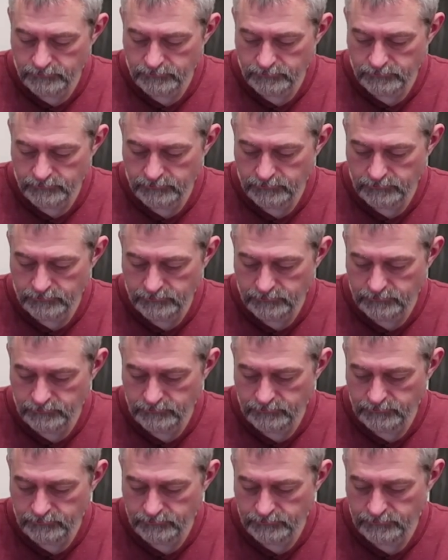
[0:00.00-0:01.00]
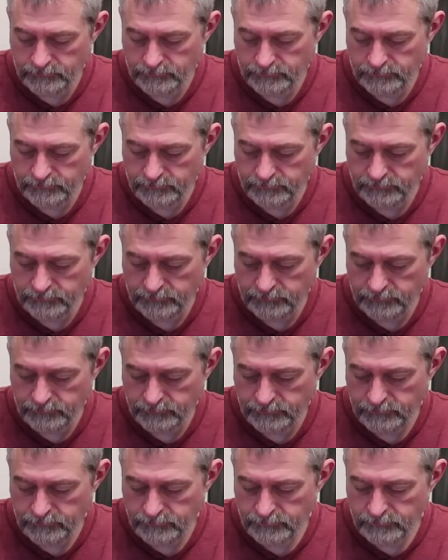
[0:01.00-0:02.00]

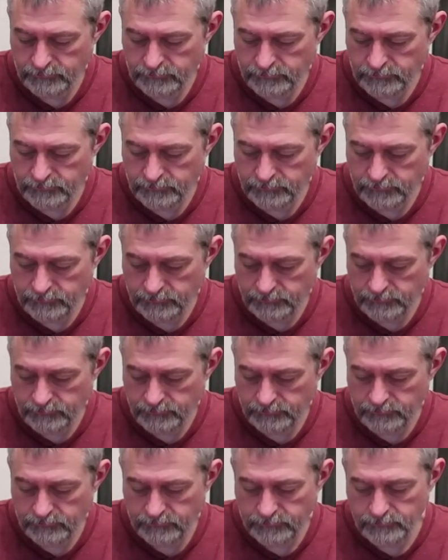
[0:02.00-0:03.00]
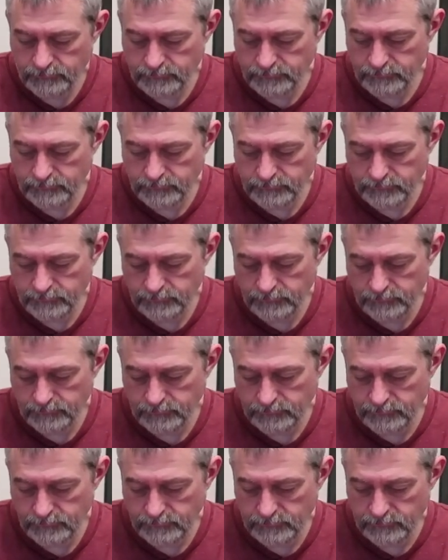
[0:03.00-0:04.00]

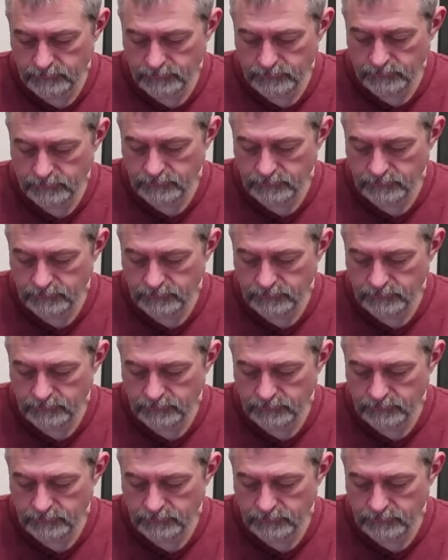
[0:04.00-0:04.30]
(silent)